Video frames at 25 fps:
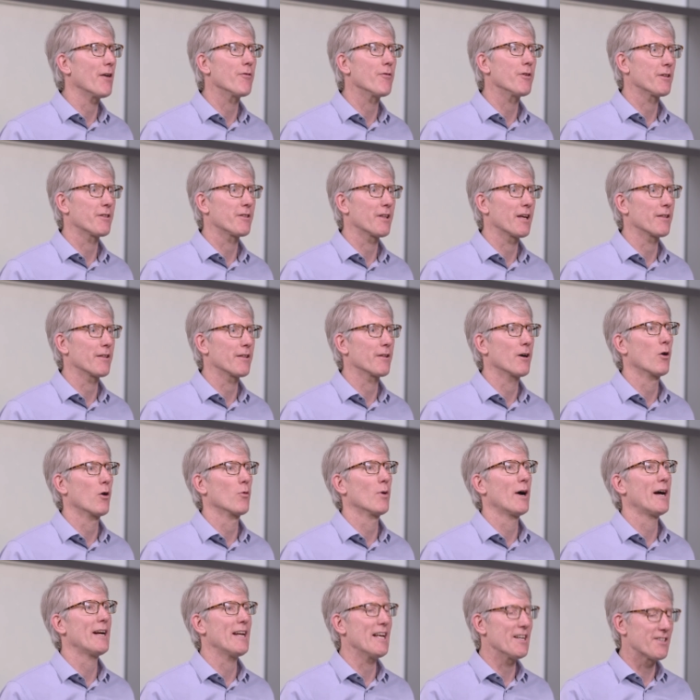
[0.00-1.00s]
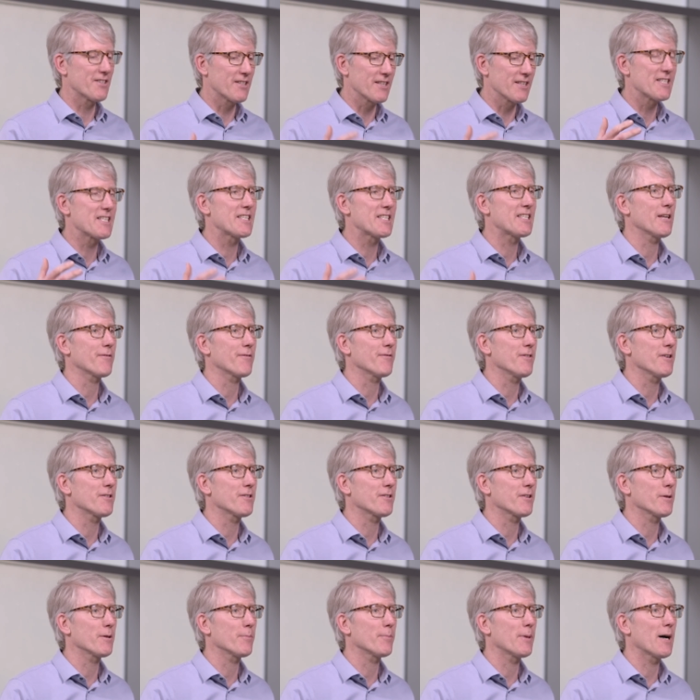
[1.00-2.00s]
of everything though, right? It's the
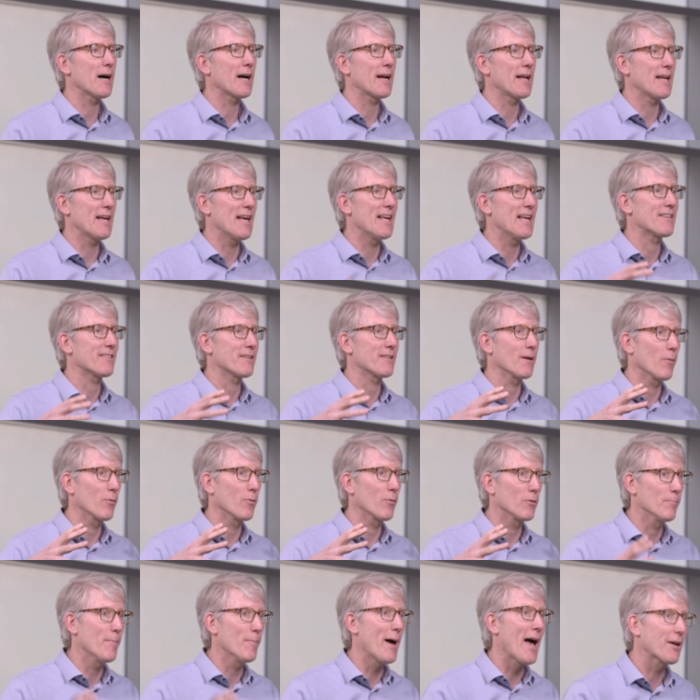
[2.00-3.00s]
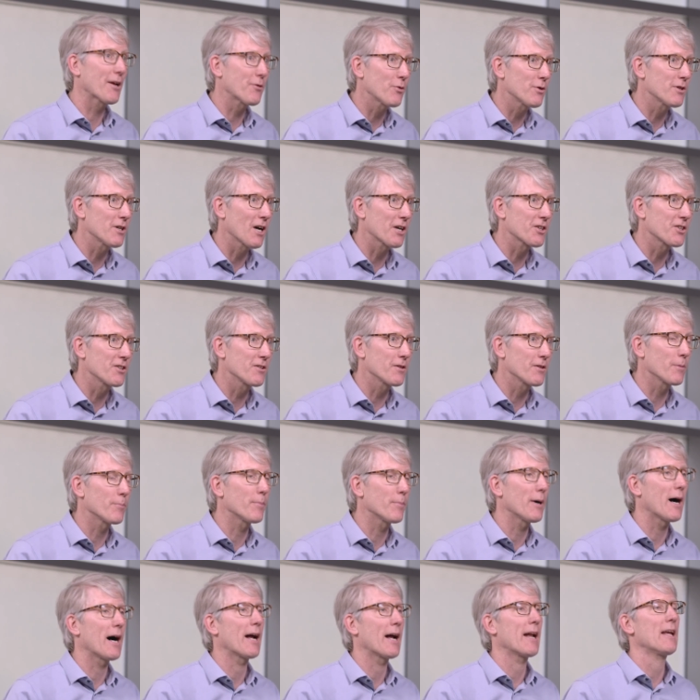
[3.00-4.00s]
stiffness of the body, it's the mass reduction of the
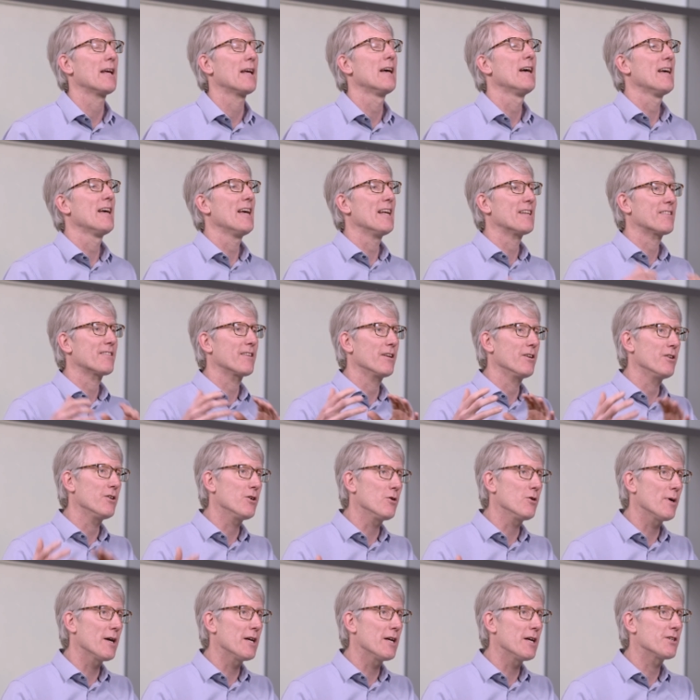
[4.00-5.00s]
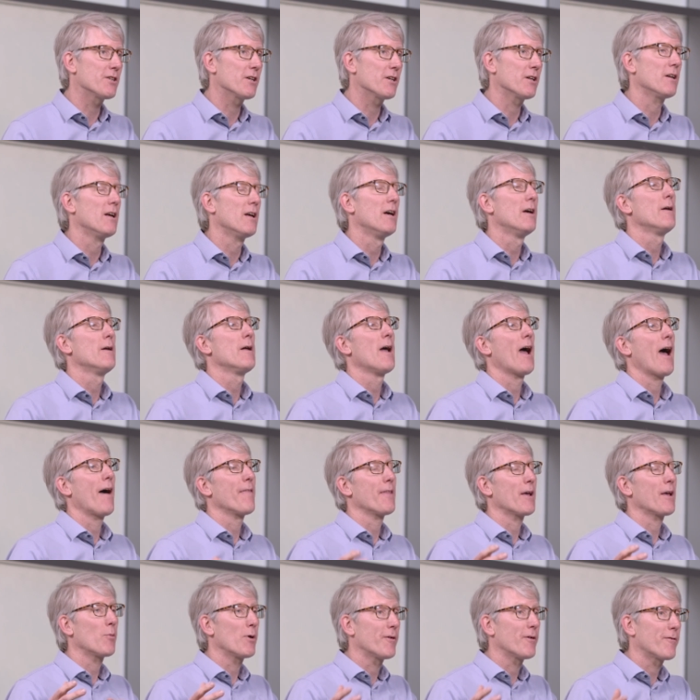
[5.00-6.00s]
body, it's the new engine,
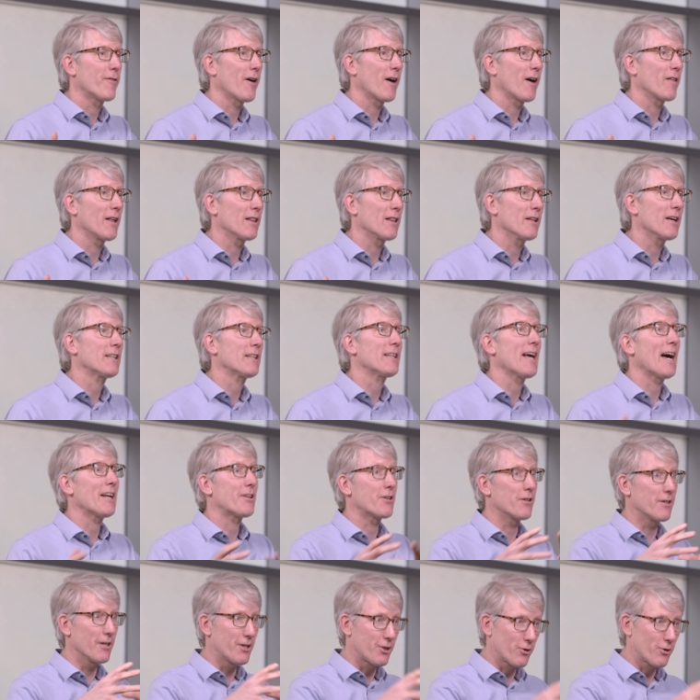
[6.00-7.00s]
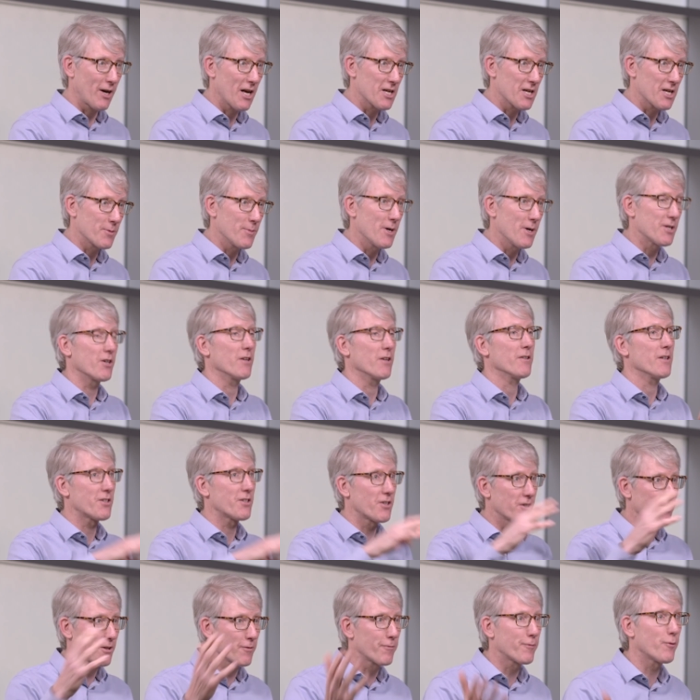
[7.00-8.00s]
and then we finally link that to the transmission.
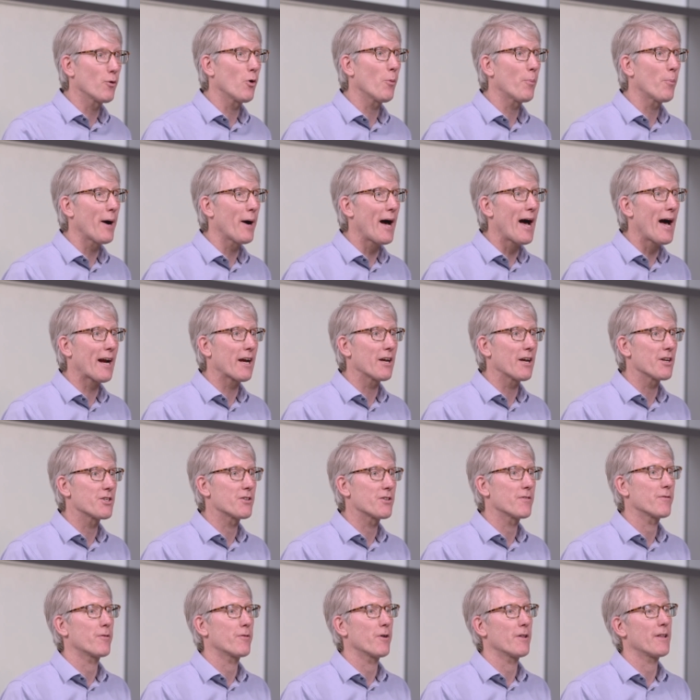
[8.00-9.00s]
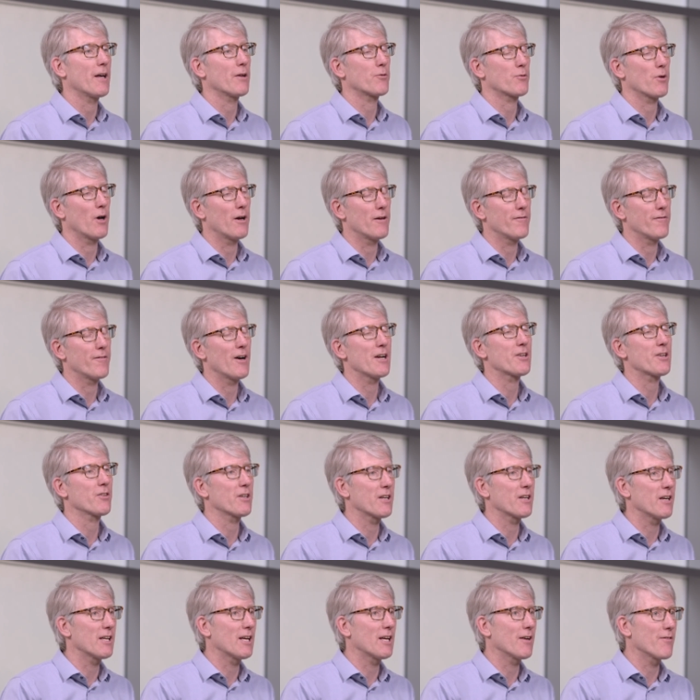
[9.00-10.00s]
This is the full package that's
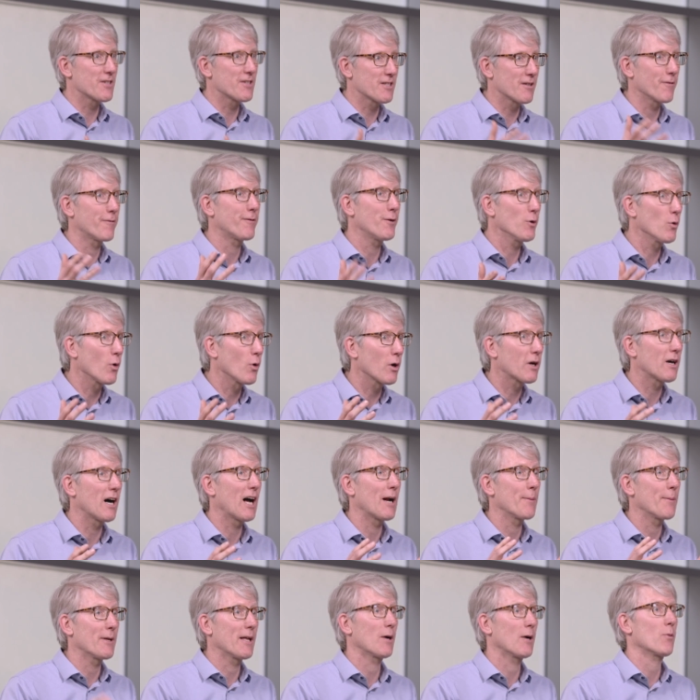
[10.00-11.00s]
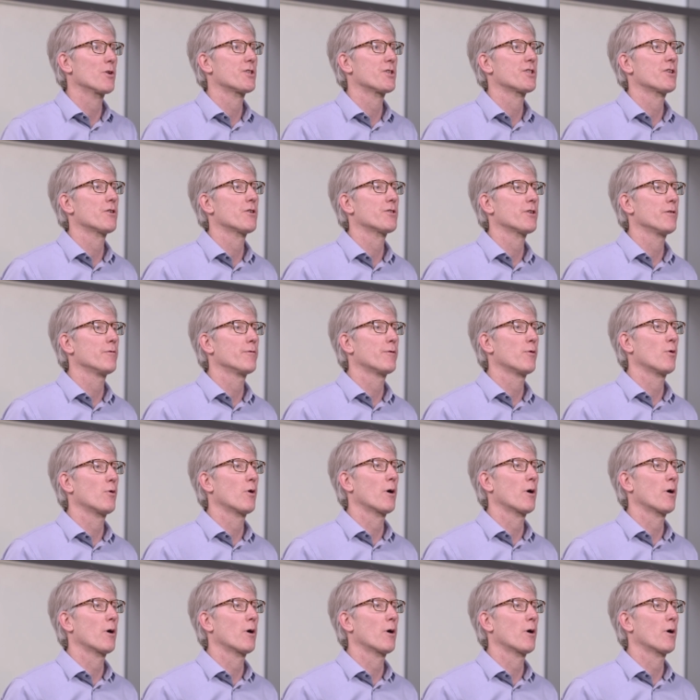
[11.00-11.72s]
eventually going to give us the fuel economy that we're searching